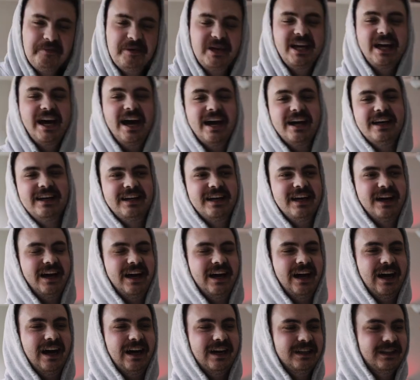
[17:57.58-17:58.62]
But
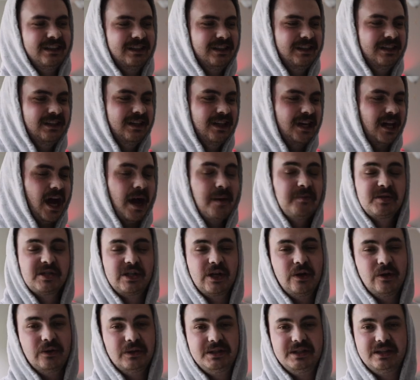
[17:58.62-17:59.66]
yeah, I'm
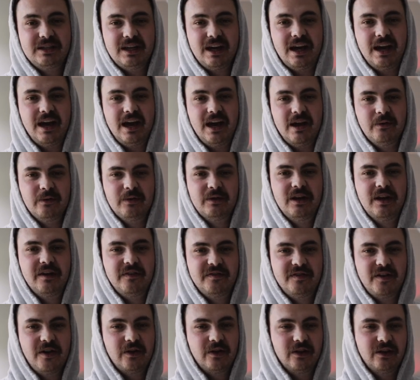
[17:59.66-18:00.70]
stoked. It
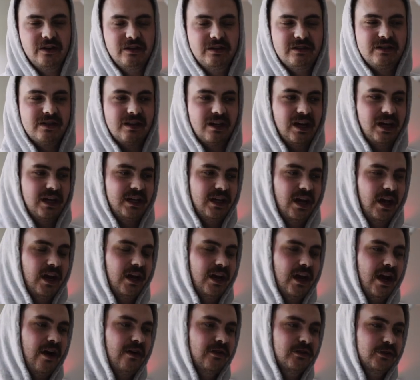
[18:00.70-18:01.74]
felt good to like get it
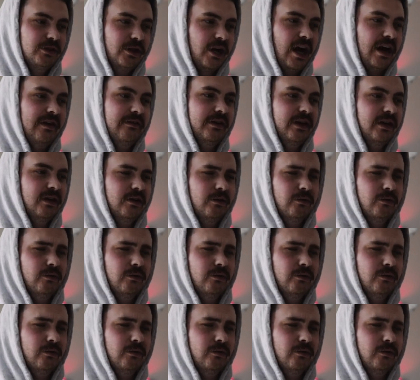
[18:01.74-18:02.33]
out and drive it.